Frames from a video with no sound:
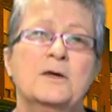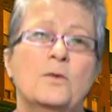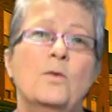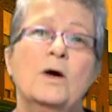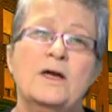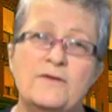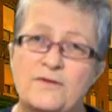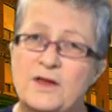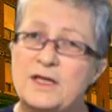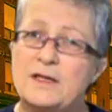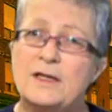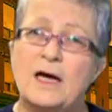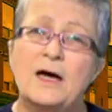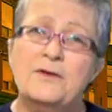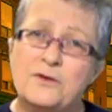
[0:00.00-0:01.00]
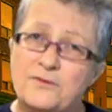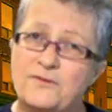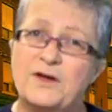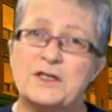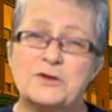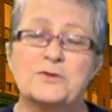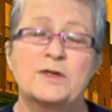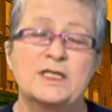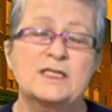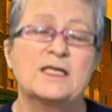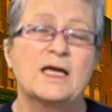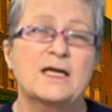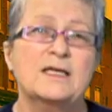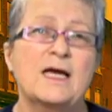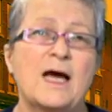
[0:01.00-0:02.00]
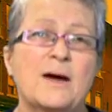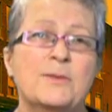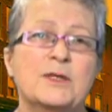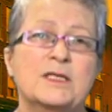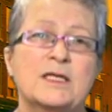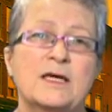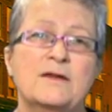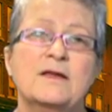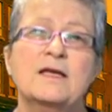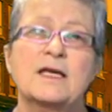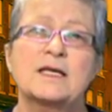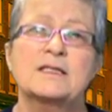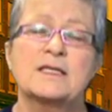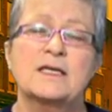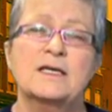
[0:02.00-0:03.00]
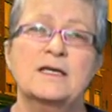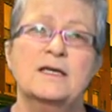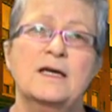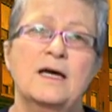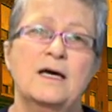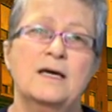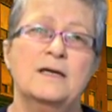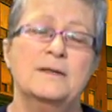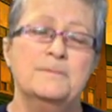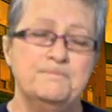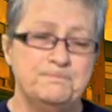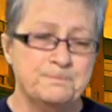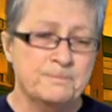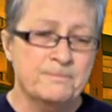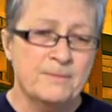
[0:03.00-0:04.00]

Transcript: One of the other victories that happened, I think, as a um,